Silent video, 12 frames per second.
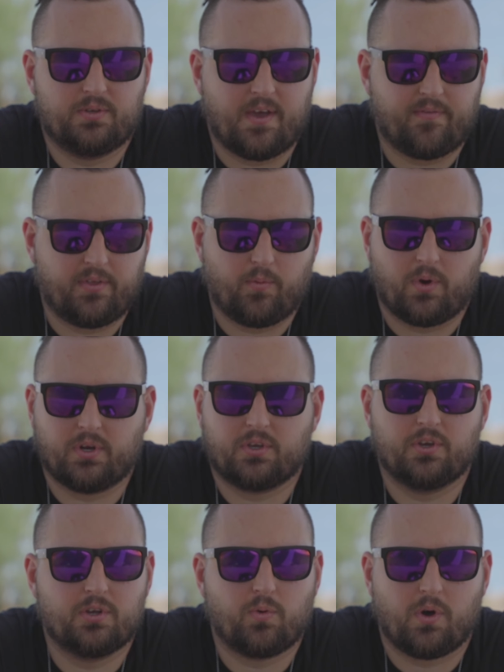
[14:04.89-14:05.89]
definitely want a
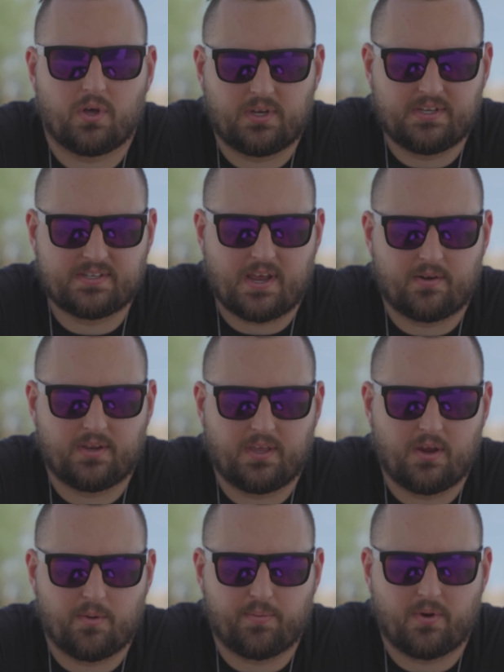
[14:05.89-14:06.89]
good quality sounding
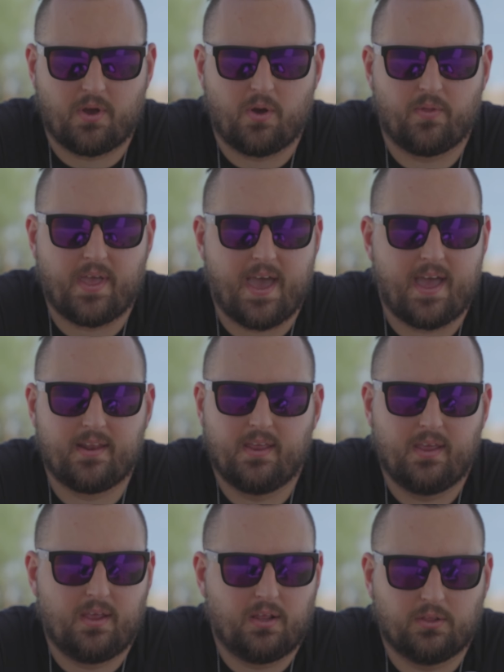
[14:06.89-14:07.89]
Earpro that
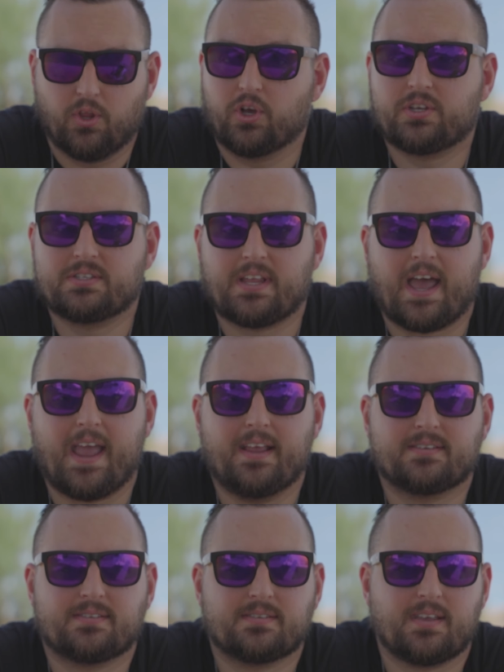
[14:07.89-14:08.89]
looks
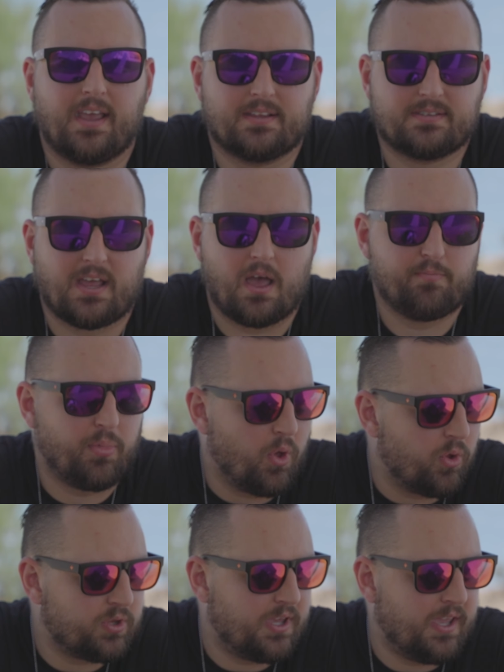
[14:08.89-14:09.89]
nice. It's not
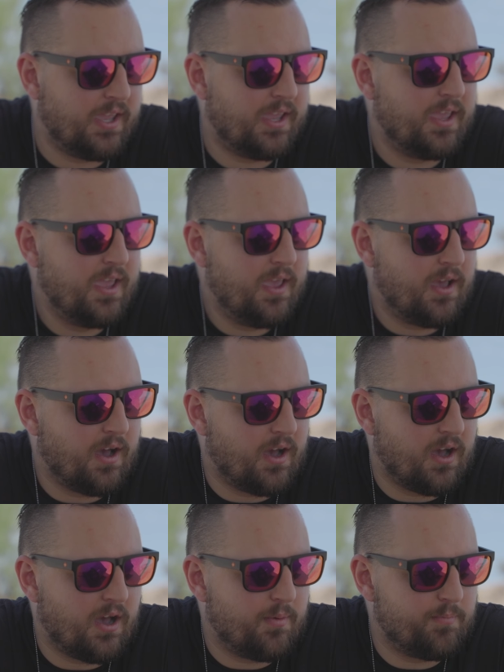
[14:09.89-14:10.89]
bulky.
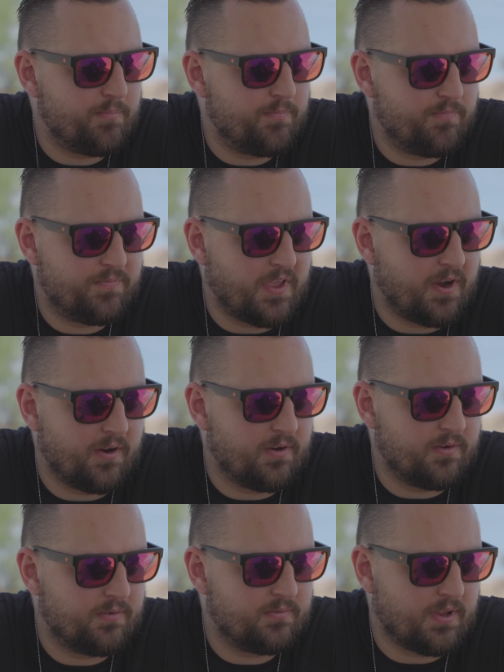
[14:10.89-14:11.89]

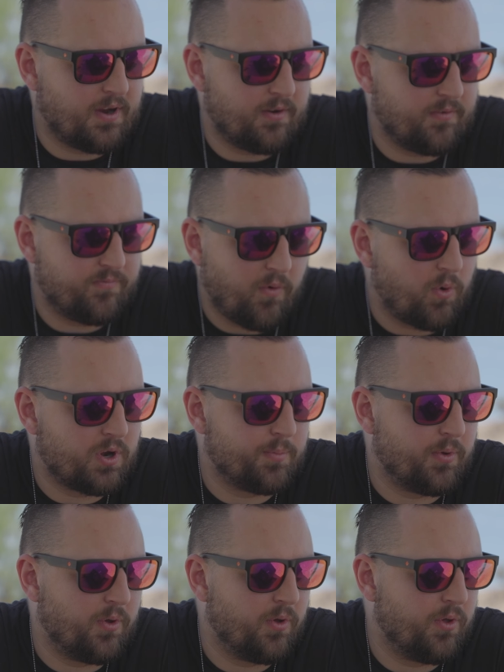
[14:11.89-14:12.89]
They're
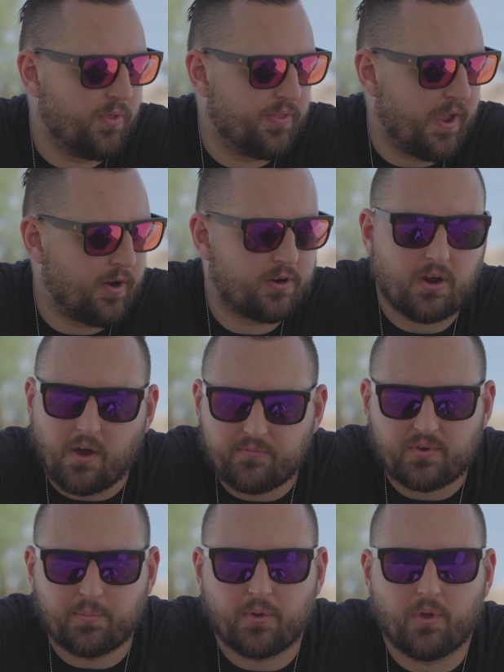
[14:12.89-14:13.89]
affordable. They're
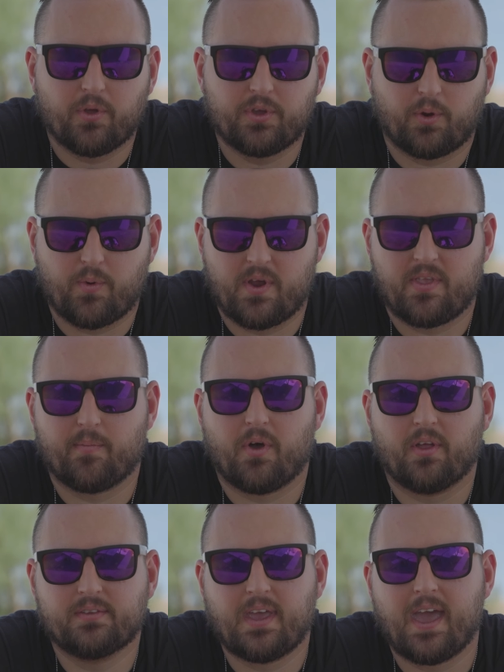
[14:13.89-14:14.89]
comfortable. You can wear them
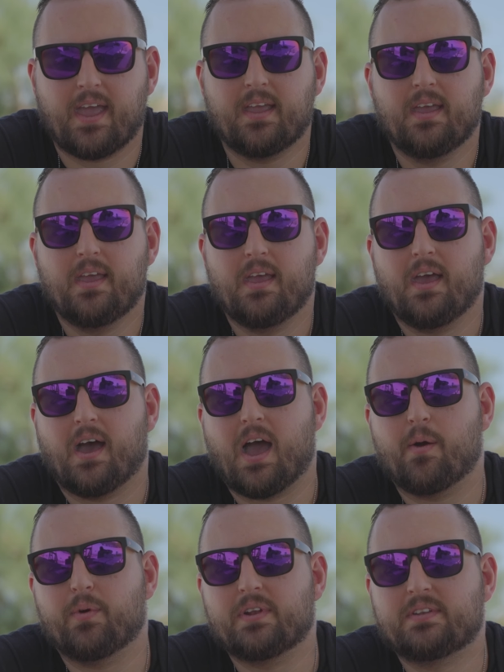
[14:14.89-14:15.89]
all day.
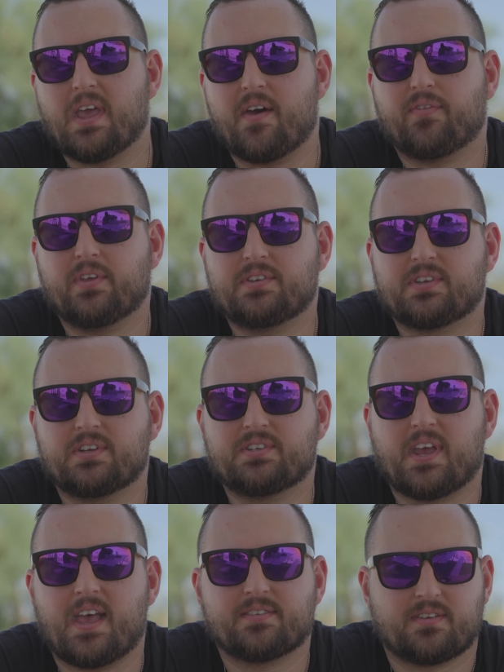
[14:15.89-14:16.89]
I would definitely
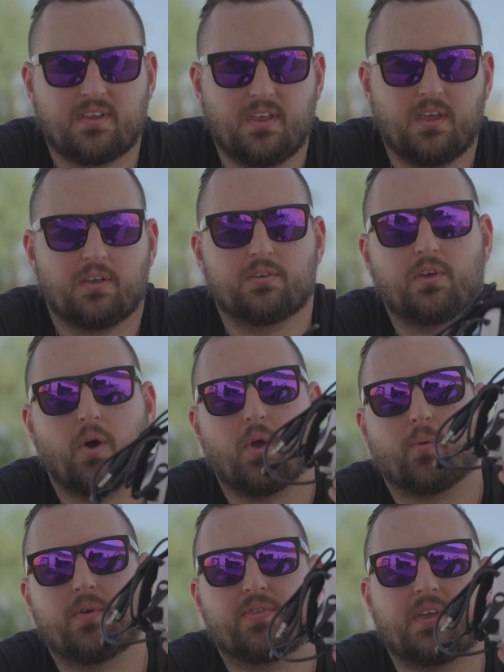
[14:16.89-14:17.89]
suggest
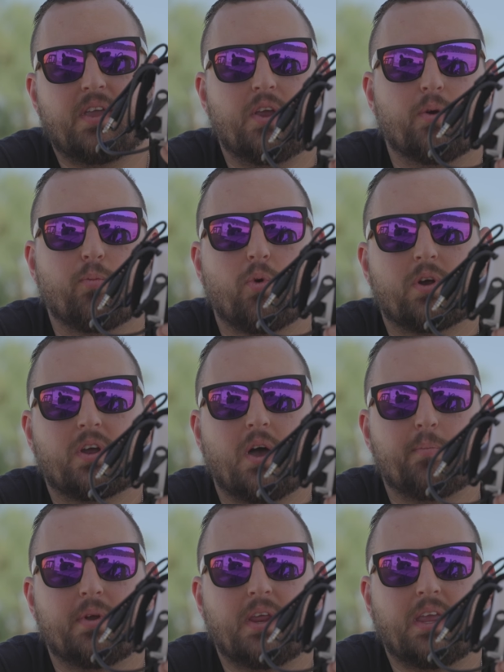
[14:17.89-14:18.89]
going with the Earmor
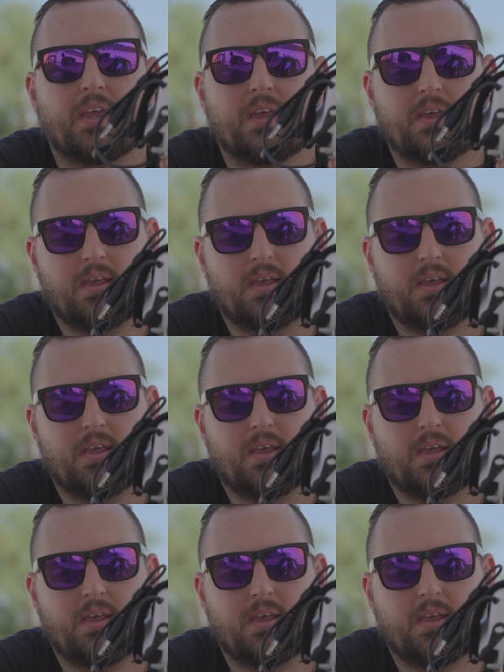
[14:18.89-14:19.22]
company.